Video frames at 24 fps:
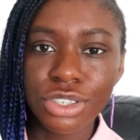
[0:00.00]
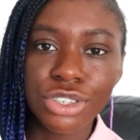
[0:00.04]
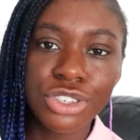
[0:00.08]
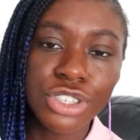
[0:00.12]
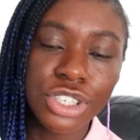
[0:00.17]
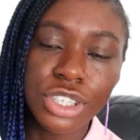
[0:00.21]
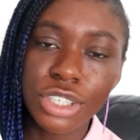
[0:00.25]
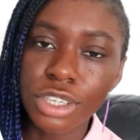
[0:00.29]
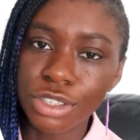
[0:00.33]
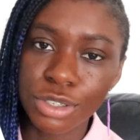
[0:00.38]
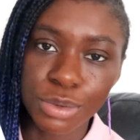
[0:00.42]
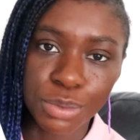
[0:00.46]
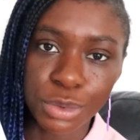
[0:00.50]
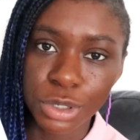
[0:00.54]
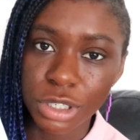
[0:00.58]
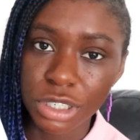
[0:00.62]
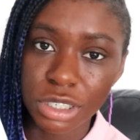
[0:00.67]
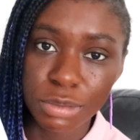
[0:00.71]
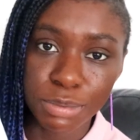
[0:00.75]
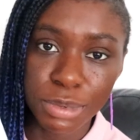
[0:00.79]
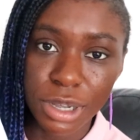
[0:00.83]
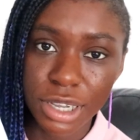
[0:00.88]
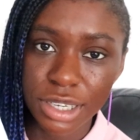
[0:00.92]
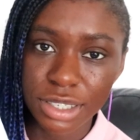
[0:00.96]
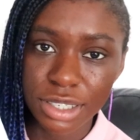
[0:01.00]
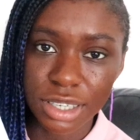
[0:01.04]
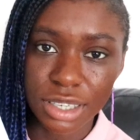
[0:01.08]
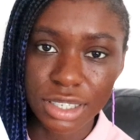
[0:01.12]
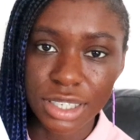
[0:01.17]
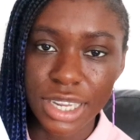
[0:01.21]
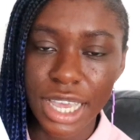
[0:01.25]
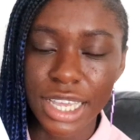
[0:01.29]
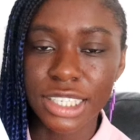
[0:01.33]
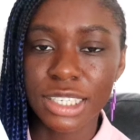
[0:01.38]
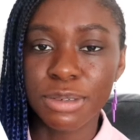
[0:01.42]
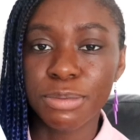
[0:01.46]
She doesn't want to pass the
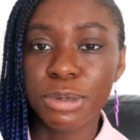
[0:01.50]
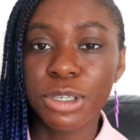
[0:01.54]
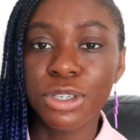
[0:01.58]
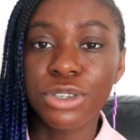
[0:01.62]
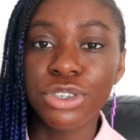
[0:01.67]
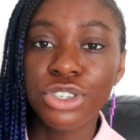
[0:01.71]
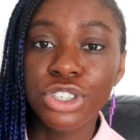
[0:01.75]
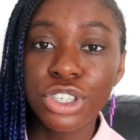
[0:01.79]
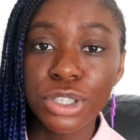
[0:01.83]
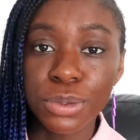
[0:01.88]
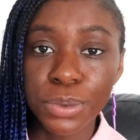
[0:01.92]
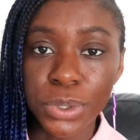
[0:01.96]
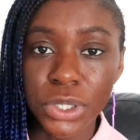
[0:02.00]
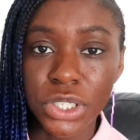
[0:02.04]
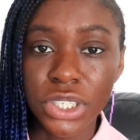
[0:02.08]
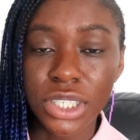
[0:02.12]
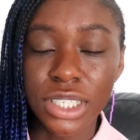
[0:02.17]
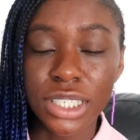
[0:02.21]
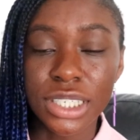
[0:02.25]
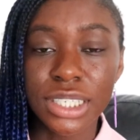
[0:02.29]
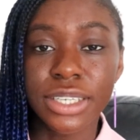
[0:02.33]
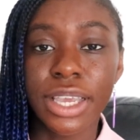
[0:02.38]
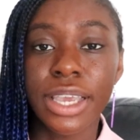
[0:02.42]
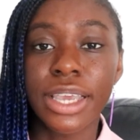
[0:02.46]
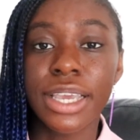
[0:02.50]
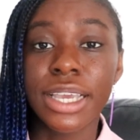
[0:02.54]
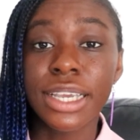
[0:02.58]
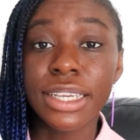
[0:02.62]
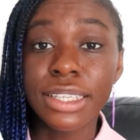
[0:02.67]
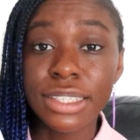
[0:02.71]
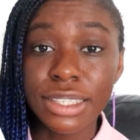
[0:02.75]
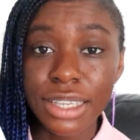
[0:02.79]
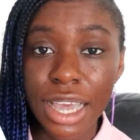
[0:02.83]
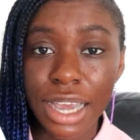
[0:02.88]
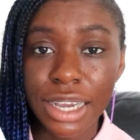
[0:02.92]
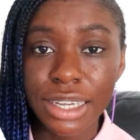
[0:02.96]
test because she wants to stay
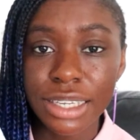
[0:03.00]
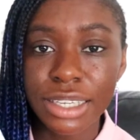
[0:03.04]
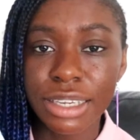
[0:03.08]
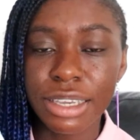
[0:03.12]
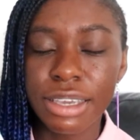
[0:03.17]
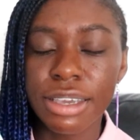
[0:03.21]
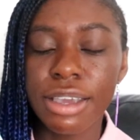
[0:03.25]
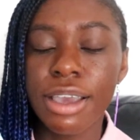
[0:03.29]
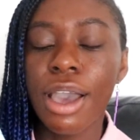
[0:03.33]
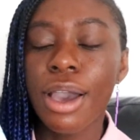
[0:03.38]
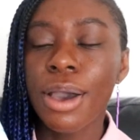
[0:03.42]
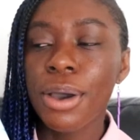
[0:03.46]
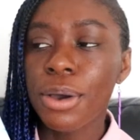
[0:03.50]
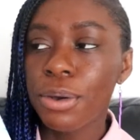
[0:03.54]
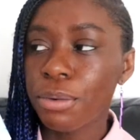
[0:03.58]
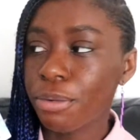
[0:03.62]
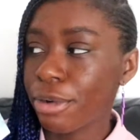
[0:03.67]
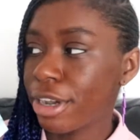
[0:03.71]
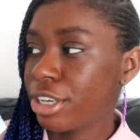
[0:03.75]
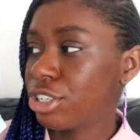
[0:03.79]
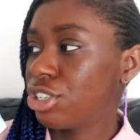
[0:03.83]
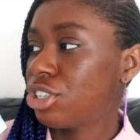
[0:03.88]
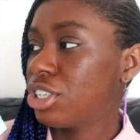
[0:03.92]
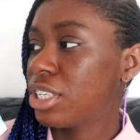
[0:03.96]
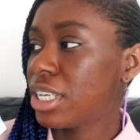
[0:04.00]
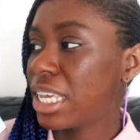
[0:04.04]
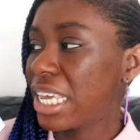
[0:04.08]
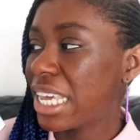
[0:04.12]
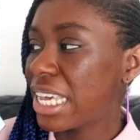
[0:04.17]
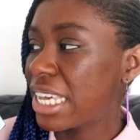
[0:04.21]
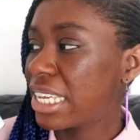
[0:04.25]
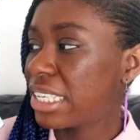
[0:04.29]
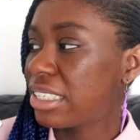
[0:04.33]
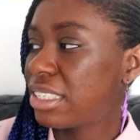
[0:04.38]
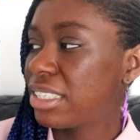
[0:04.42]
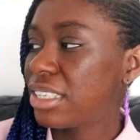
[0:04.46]
exactly where she
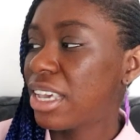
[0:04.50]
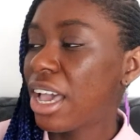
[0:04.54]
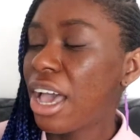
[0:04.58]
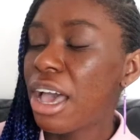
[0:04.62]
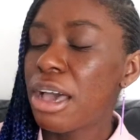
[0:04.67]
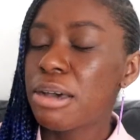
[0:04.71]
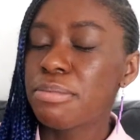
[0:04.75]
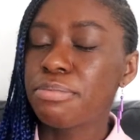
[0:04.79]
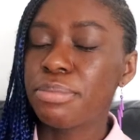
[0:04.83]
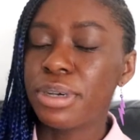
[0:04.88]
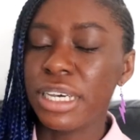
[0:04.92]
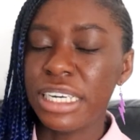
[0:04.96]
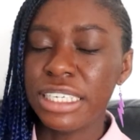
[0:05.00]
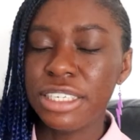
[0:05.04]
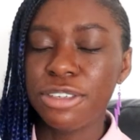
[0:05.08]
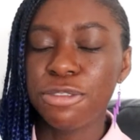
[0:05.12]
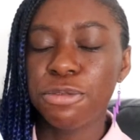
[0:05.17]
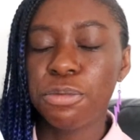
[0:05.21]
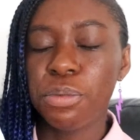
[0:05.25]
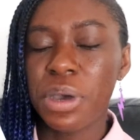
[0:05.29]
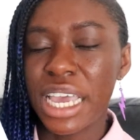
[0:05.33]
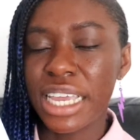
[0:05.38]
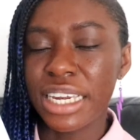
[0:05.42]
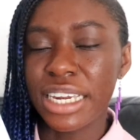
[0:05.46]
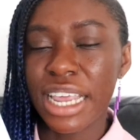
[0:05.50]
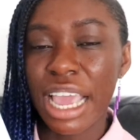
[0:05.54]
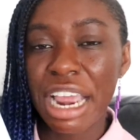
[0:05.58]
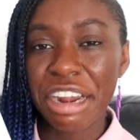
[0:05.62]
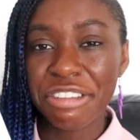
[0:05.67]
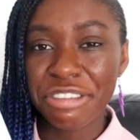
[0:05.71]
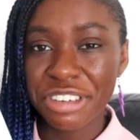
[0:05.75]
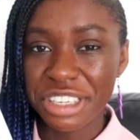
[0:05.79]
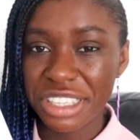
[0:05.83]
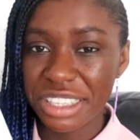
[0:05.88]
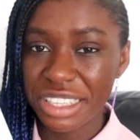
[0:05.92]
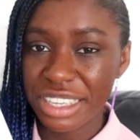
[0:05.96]
is, but when
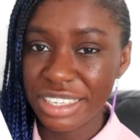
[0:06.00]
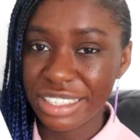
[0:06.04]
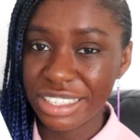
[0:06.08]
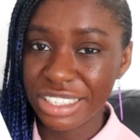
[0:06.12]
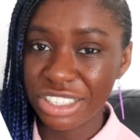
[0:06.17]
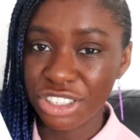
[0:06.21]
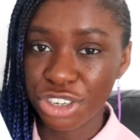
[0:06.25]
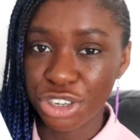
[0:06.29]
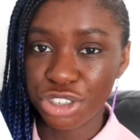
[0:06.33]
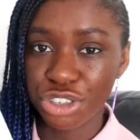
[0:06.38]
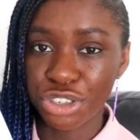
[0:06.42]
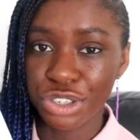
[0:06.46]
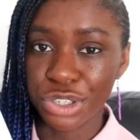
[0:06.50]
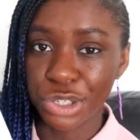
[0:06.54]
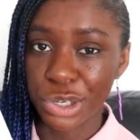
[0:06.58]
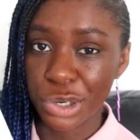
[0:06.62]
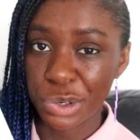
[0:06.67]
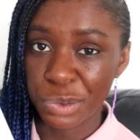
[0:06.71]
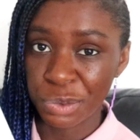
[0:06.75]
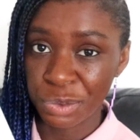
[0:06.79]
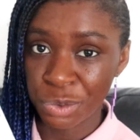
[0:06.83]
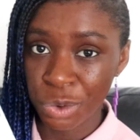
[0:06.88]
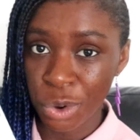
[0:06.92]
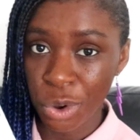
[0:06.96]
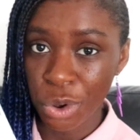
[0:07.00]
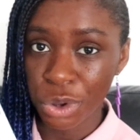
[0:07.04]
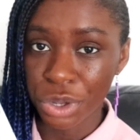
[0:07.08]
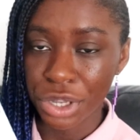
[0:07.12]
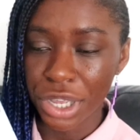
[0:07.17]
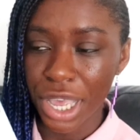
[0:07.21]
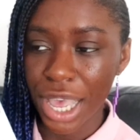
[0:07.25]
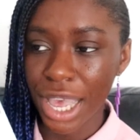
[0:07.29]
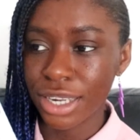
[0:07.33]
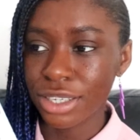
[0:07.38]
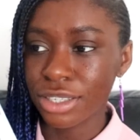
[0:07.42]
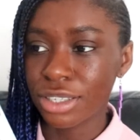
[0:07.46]
everything starts to go wrong
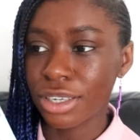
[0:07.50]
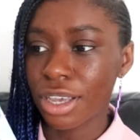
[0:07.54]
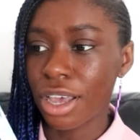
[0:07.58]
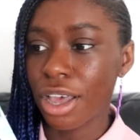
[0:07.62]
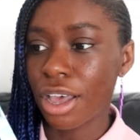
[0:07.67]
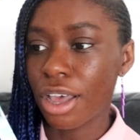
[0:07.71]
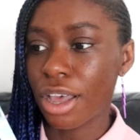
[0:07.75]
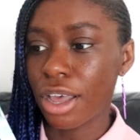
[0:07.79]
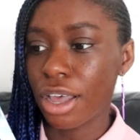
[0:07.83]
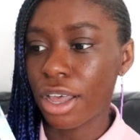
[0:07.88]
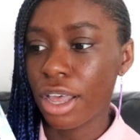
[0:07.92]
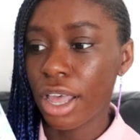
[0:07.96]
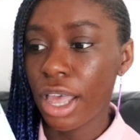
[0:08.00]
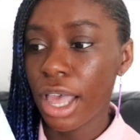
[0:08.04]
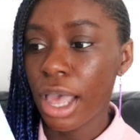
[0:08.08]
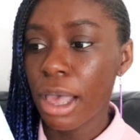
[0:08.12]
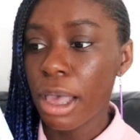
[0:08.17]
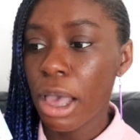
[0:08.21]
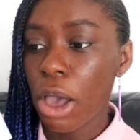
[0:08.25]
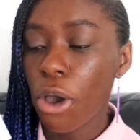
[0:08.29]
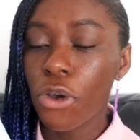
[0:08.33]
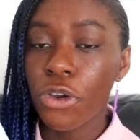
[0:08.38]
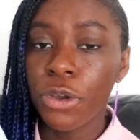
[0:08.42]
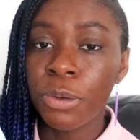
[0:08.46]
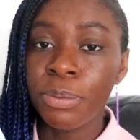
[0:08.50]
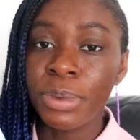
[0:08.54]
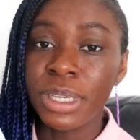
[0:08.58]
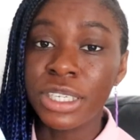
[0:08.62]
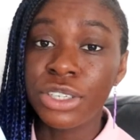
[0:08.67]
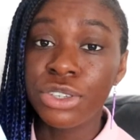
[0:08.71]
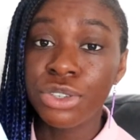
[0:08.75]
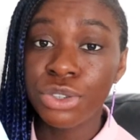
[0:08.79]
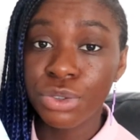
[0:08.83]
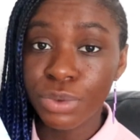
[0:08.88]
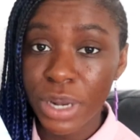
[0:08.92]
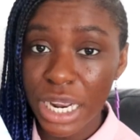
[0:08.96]
and her home
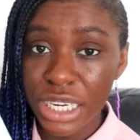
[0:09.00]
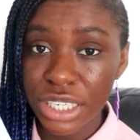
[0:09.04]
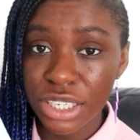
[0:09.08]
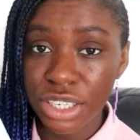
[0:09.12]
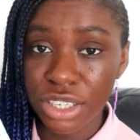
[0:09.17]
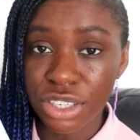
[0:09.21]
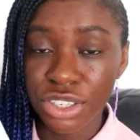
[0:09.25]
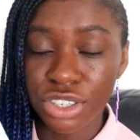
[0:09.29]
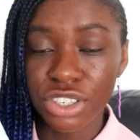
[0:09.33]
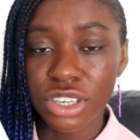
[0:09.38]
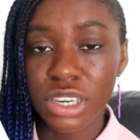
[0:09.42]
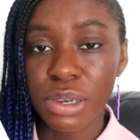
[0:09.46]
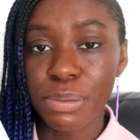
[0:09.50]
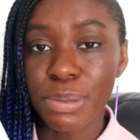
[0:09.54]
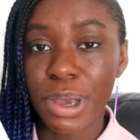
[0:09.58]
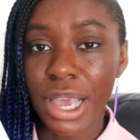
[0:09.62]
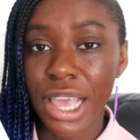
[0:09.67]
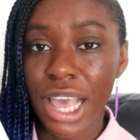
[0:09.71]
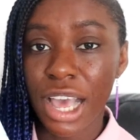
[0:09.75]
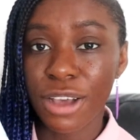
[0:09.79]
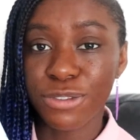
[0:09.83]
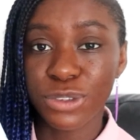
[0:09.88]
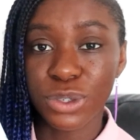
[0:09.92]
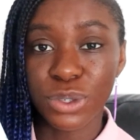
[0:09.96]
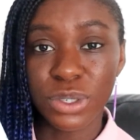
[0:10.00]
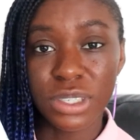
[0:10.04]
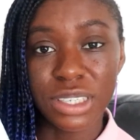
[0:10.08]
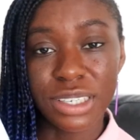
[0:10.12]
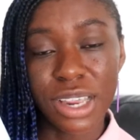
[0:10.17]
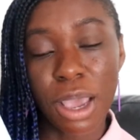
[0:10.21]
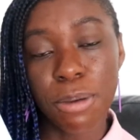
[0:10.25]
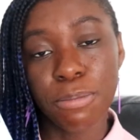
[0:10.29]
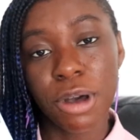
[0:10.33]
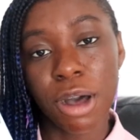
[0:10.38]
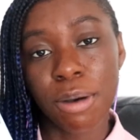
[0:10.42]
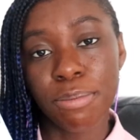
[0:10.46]
is threatened, she might have to
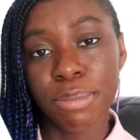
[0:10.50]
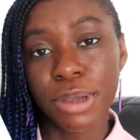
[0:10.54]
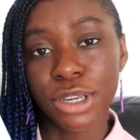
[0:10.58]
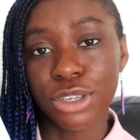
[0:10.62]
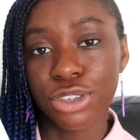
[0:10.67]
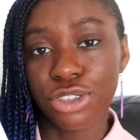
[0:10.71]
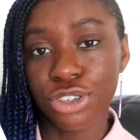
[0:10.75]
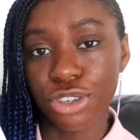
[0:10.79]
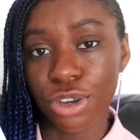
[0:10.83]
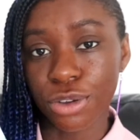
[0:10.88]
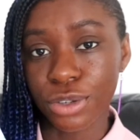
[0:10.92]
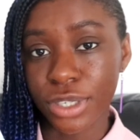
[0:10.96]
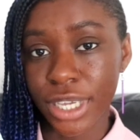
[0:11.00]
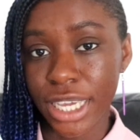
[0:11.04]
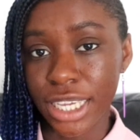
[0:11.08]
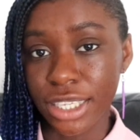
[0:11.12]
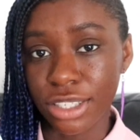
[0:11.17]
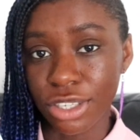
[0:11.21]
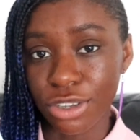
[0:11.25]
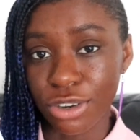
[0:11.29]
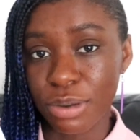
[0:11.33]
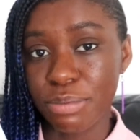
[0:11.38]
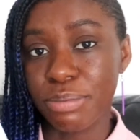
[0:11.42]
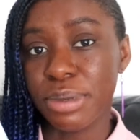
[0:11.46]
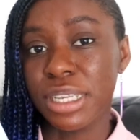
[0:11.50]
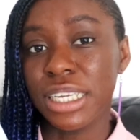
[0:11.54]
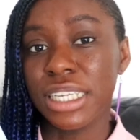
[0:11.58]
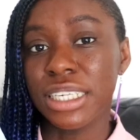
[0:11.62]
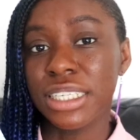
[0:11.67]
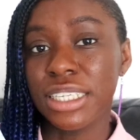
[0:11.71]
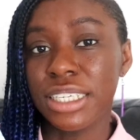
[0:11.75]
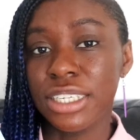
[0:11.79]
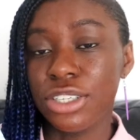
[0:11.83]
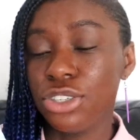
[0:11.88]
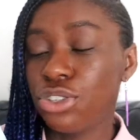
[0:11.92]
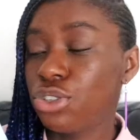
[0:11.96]
step up and showcase her
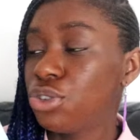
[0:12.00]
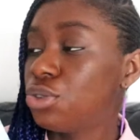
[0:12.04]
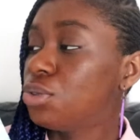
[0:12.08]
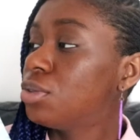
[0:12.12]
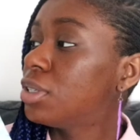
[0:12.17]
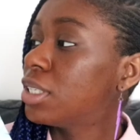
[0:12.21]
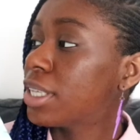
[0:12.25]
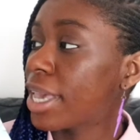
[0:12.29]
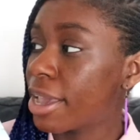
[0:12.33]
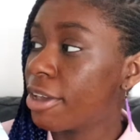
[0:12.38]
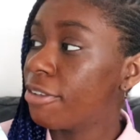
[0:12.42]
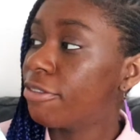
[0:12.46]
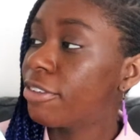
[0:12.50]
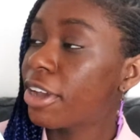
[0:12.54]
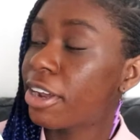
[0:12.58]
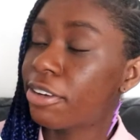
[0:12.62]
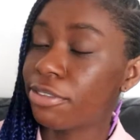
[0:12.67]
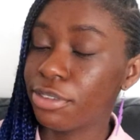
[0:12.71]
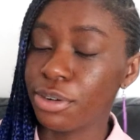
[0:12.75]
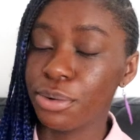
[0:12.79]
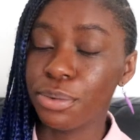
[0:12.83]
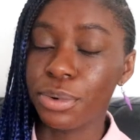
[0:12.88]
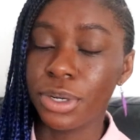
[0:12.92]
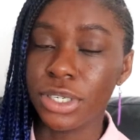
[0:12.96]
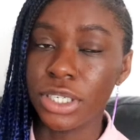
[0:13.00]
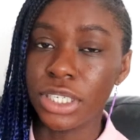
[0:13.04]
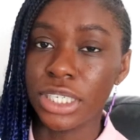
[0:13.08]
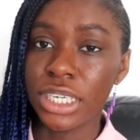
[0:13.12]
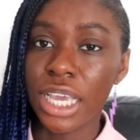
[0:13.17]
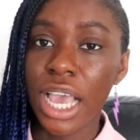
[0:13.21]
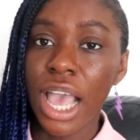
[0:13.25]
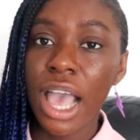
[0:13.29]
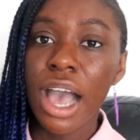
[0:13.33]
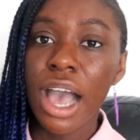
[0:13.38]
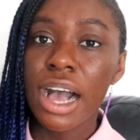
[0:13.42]
abilities to save everyone.